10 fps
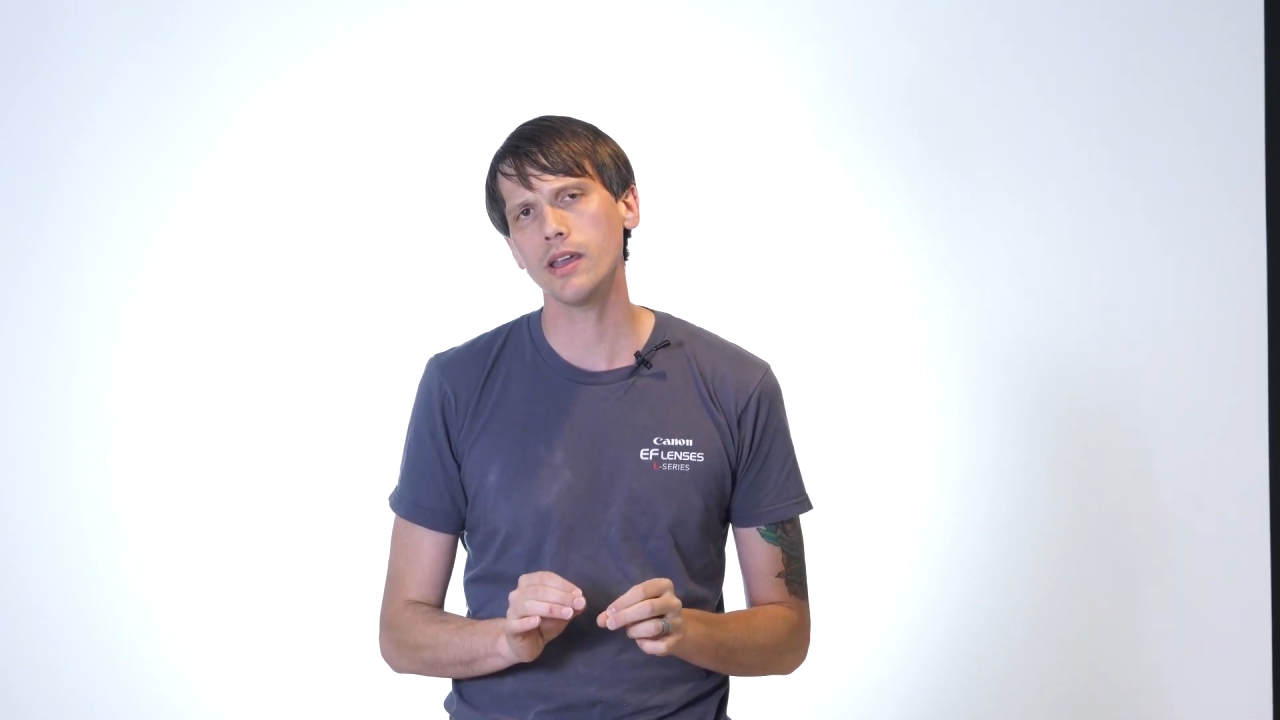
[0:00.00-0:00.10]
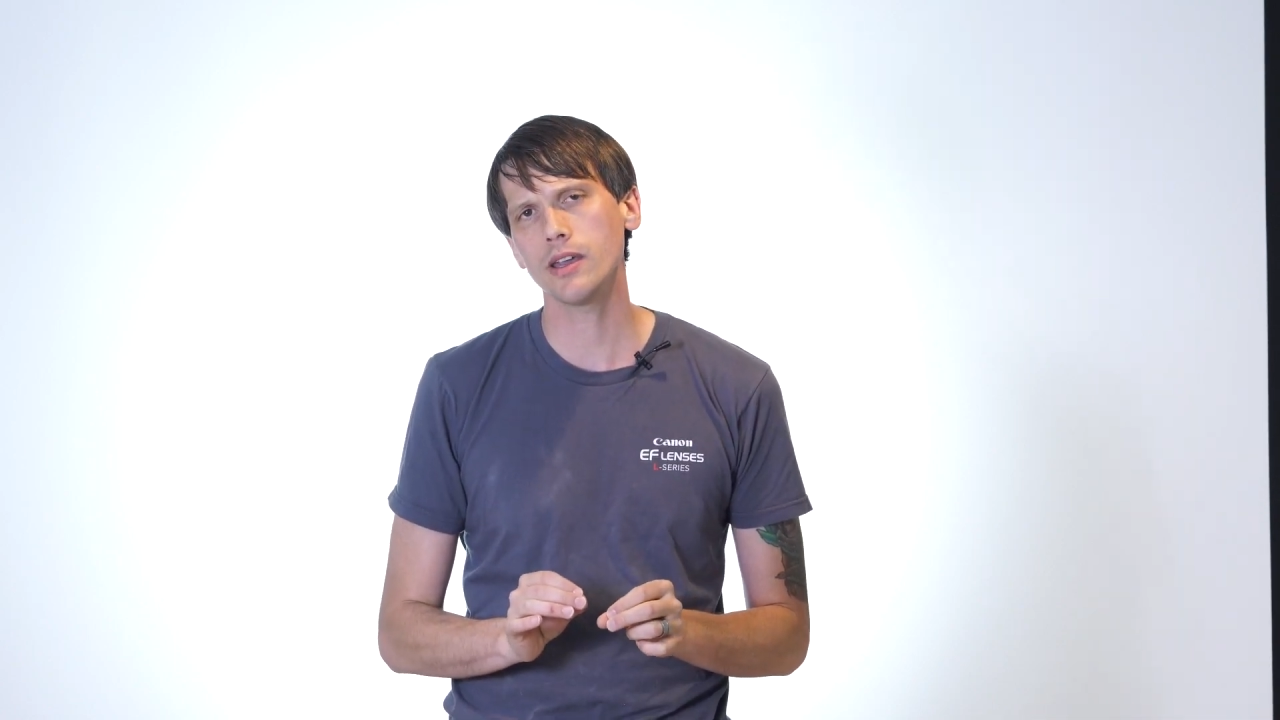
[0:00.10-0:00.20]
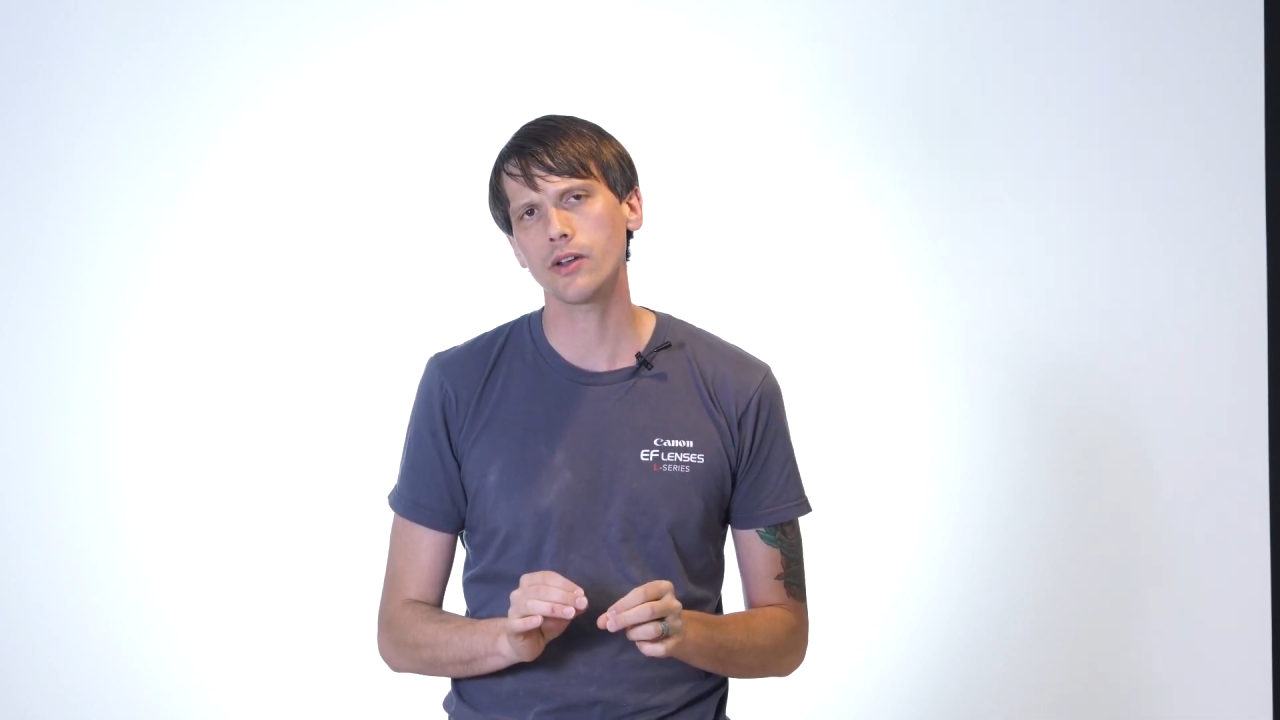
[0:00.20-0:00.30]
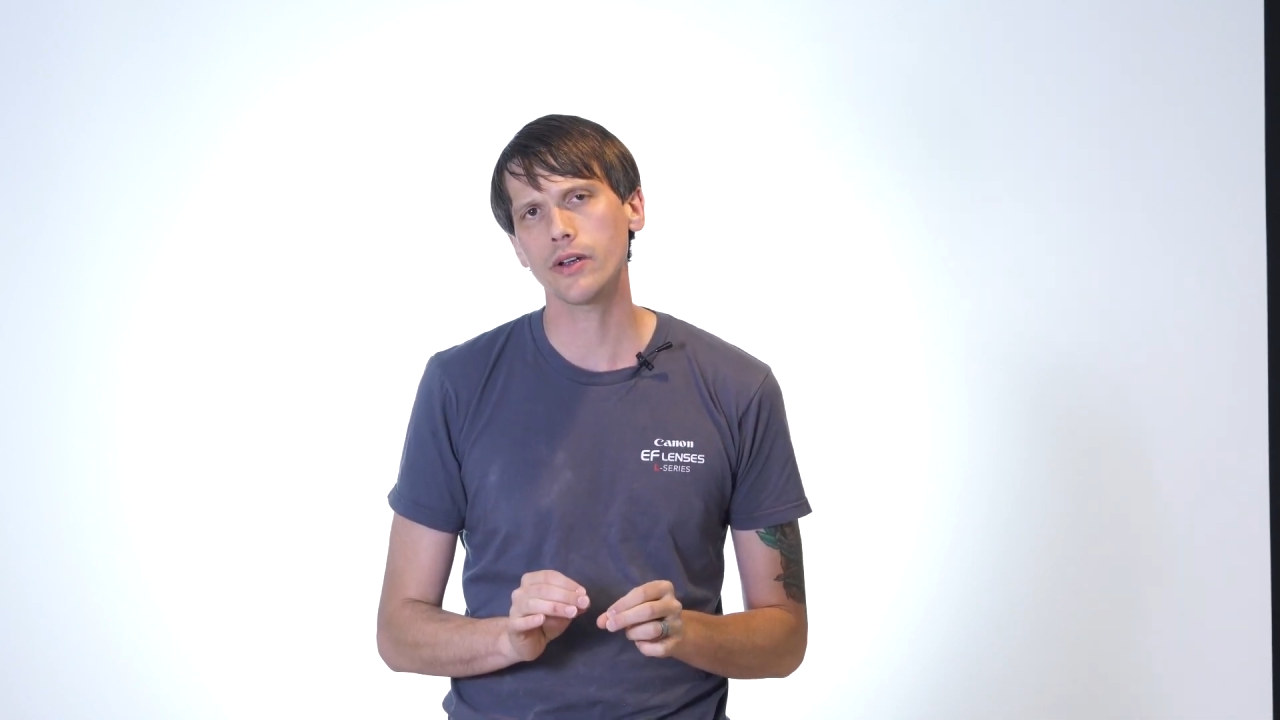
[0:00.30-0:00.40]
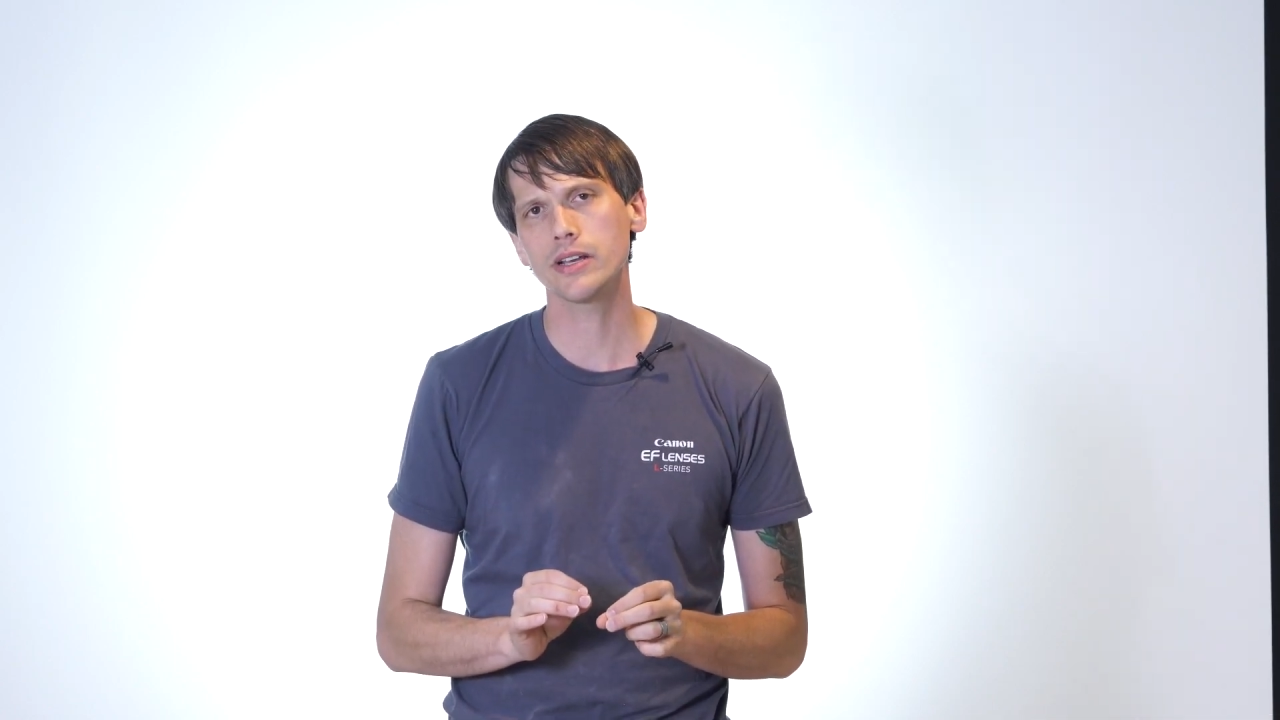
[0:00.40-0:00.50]

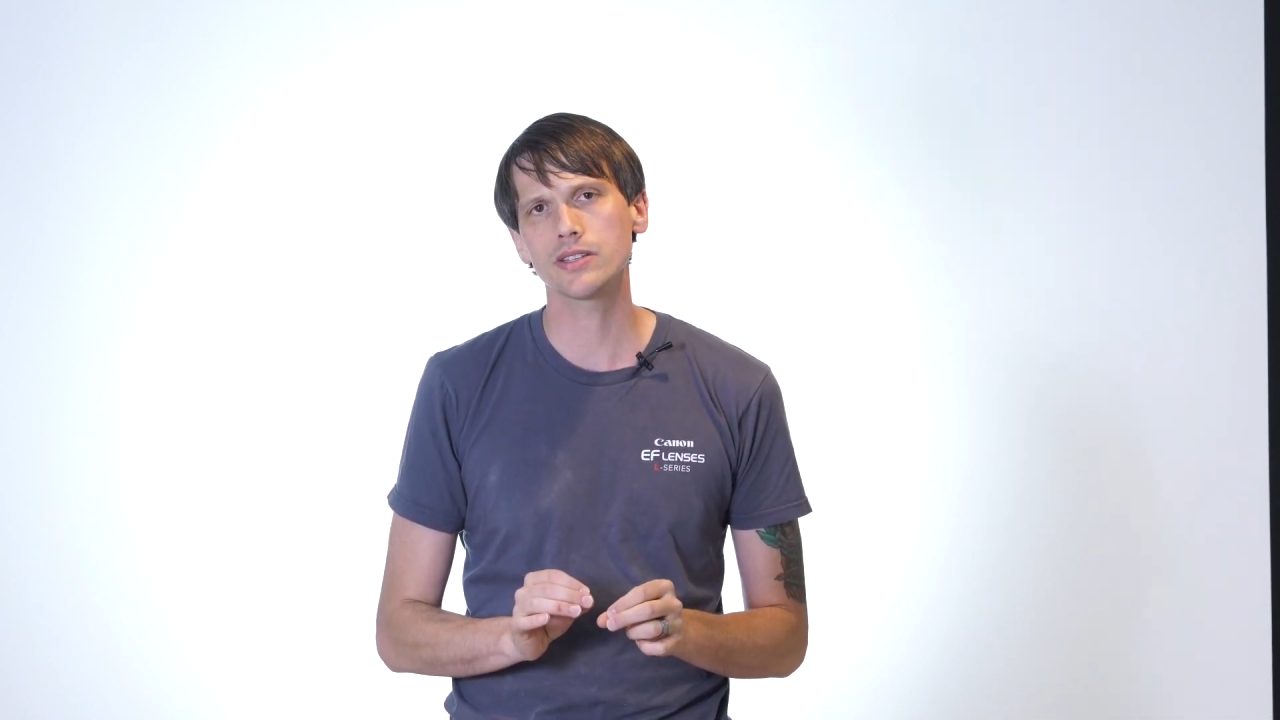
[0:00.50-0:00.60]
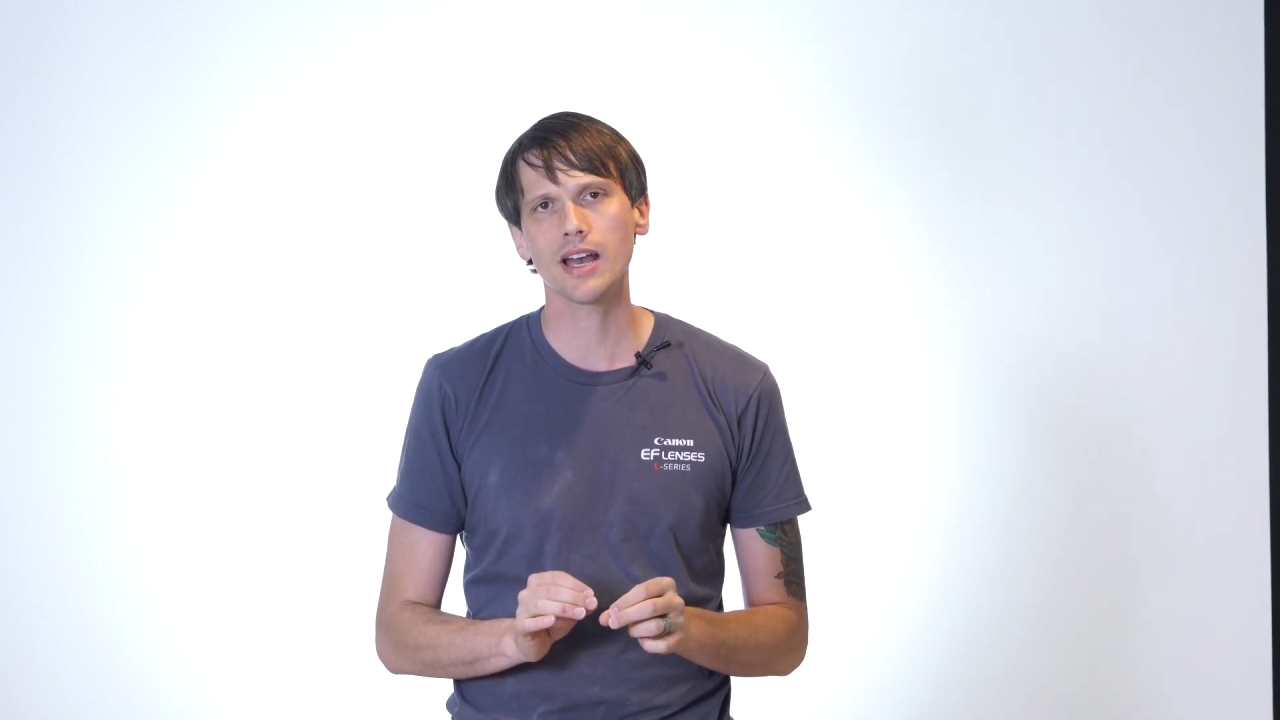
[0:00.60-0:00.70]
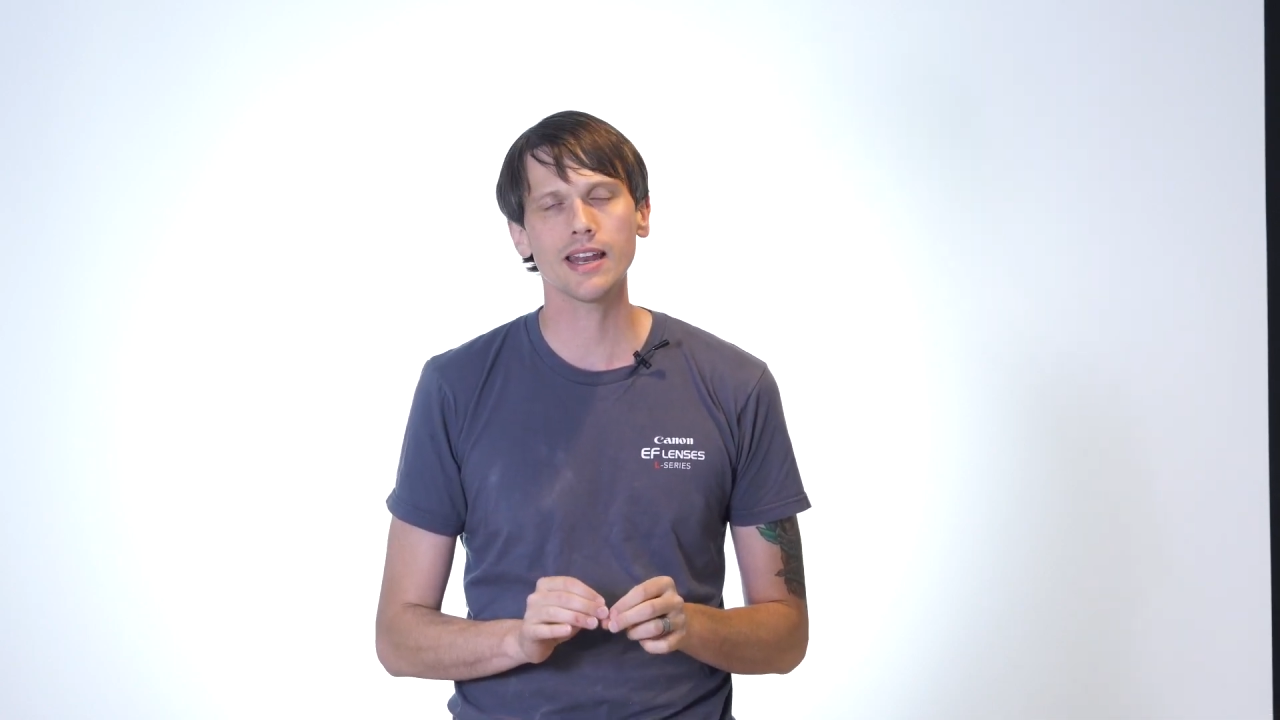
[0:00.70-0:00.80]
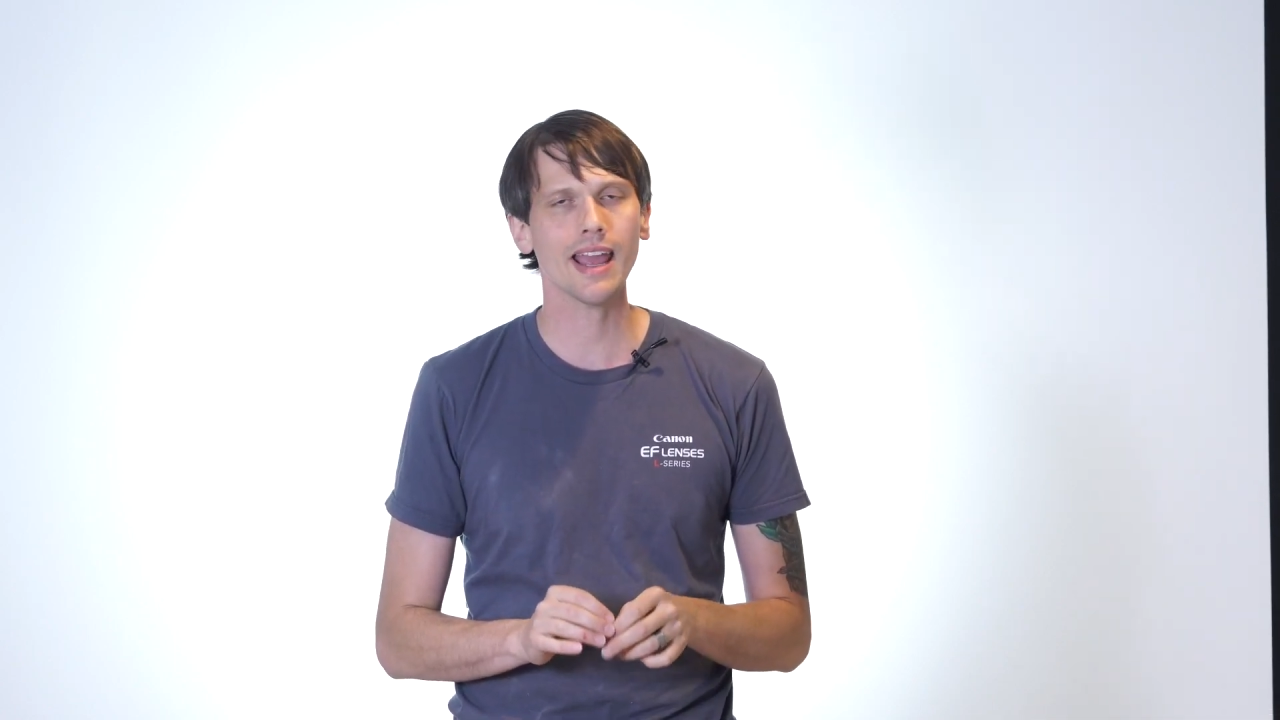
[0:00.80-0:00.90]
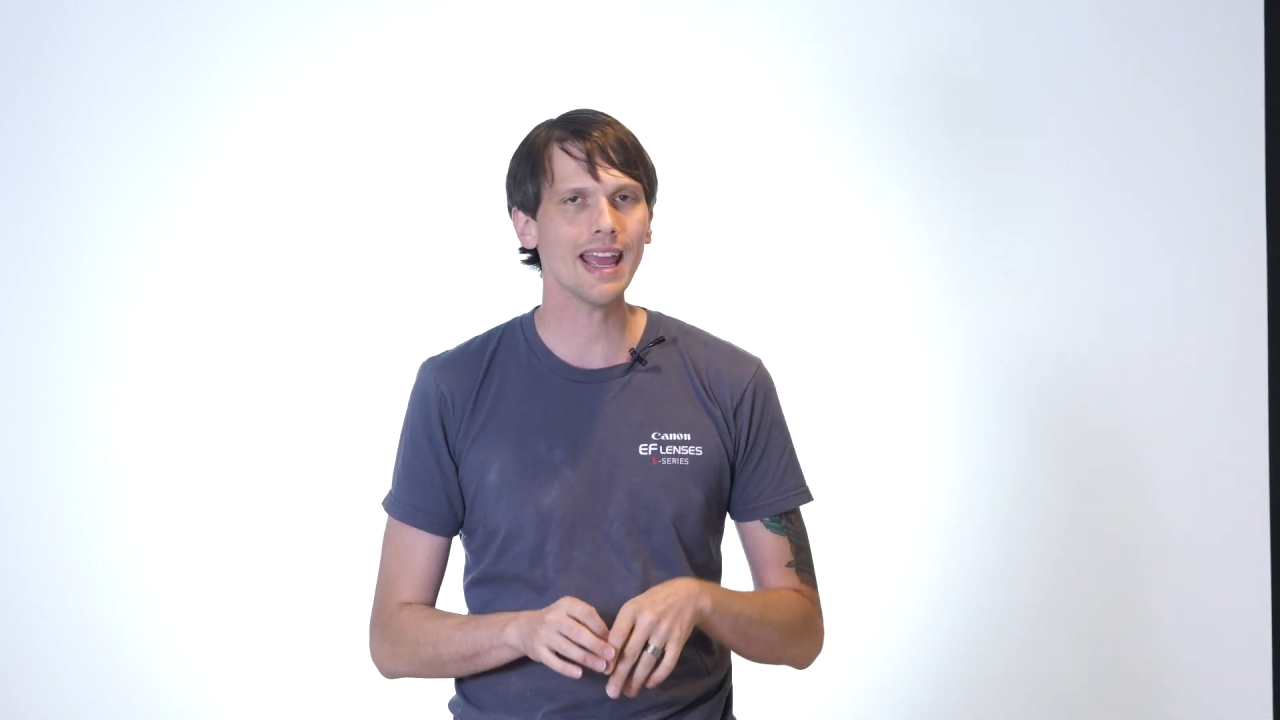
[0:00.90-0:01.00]
here is that